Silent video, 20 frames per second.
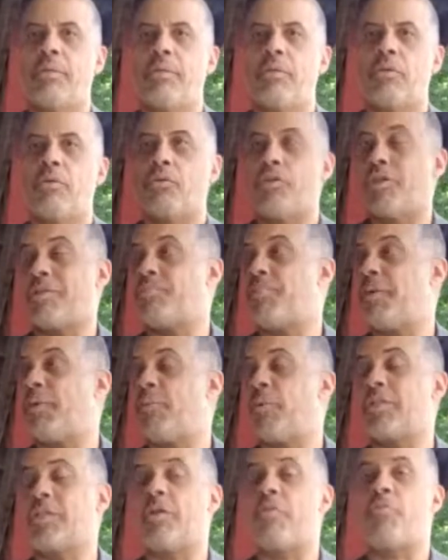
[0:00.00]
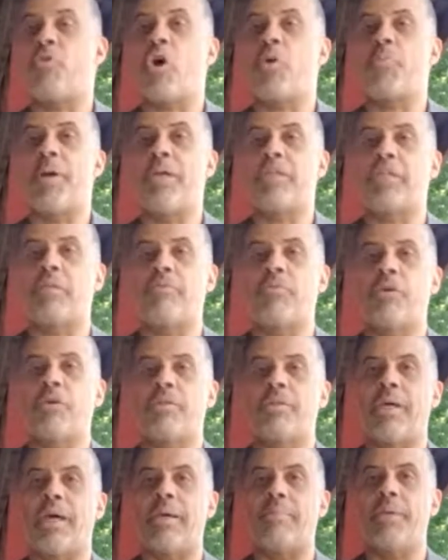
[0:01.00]
who just was in the wrong place at the wrong
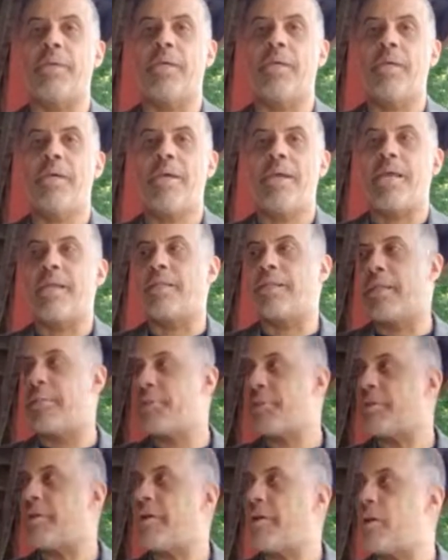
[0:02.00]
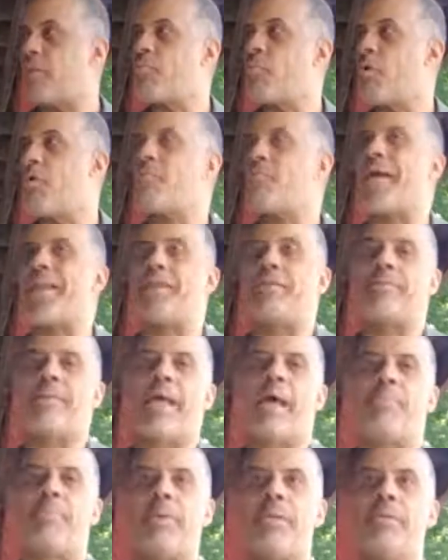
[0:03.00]
time? In a libertarian world, that doesn't
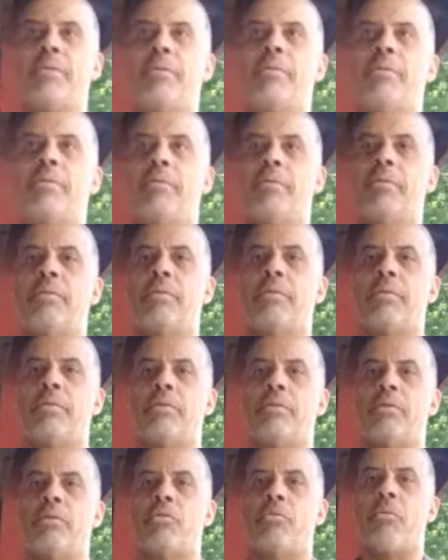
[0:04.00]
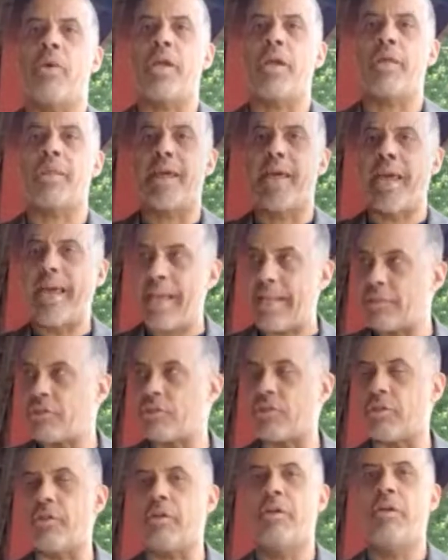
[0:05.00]
happen. We are the
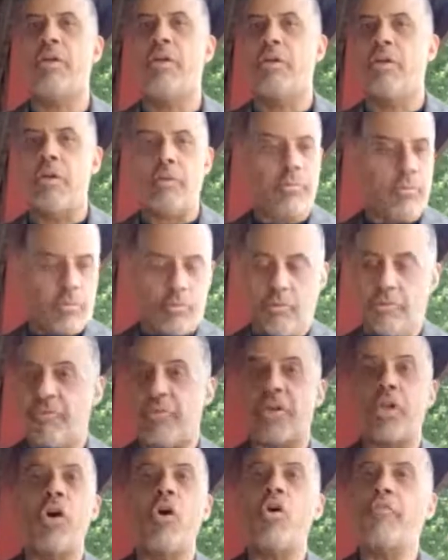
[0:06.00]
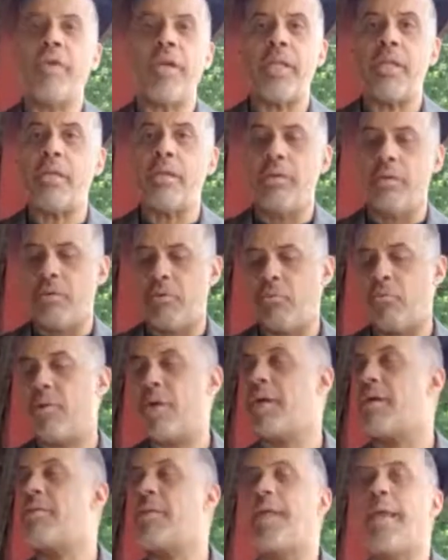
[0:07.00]
answer for COVID.
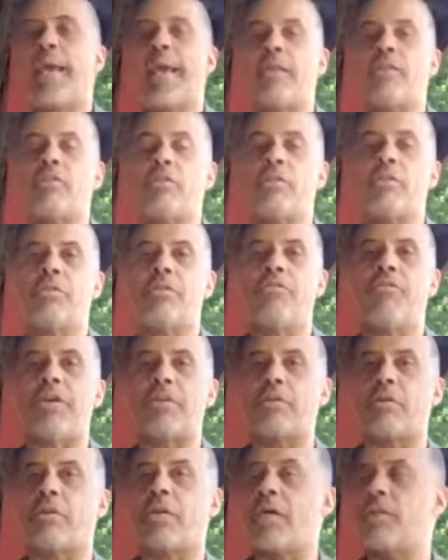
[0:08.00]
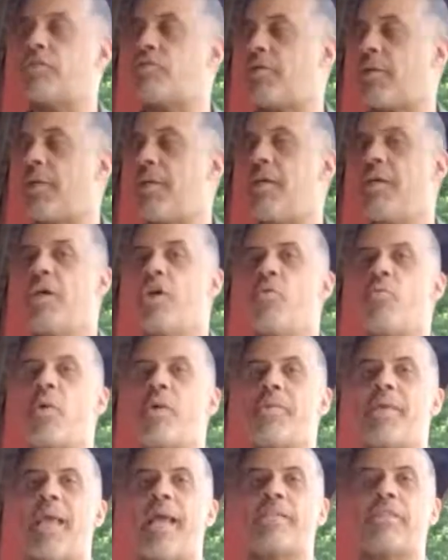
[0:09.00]
We are the answer to fix our country. We're
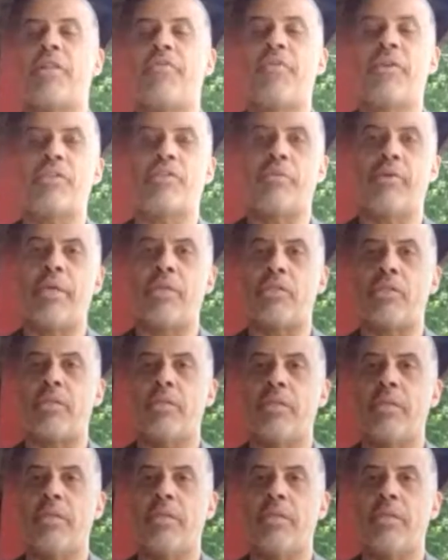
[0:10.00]
the answer to fix our nation.